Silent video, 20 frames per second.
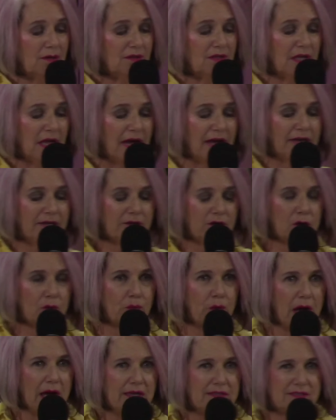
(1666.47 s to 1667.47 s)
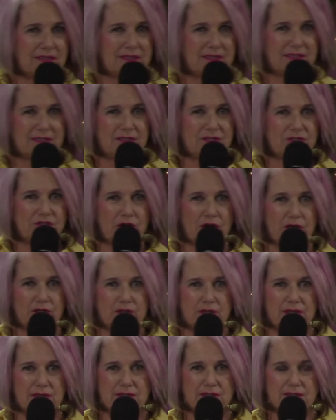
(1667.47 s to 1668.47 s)
Light arises in
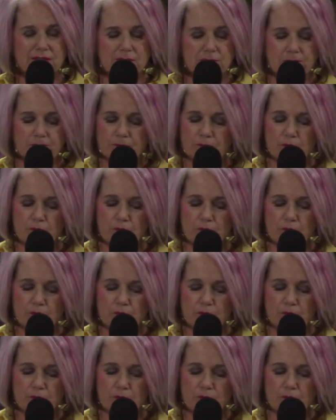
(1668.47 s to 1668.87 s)
darkness.